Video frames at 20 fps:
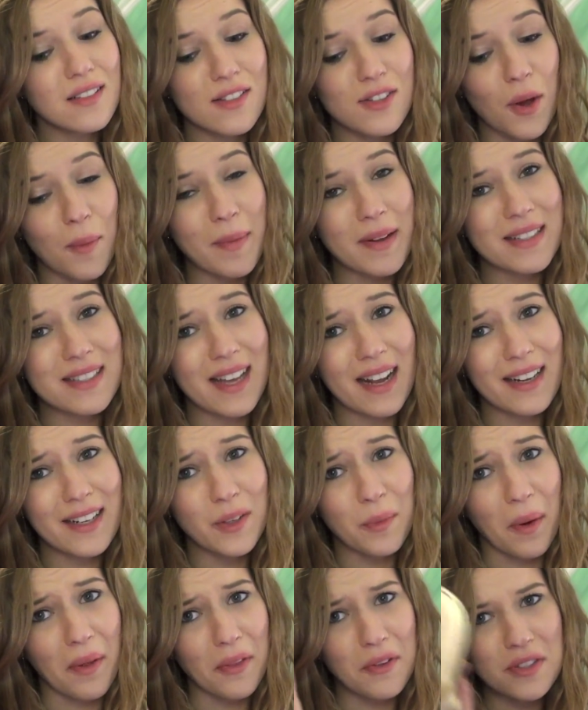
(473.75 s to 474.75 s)
So I'm excited
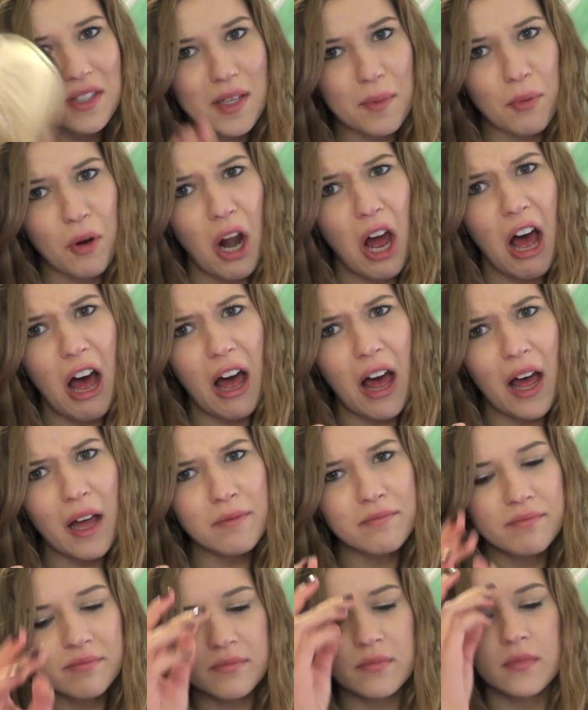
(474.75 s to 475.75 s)
to wear those to prom.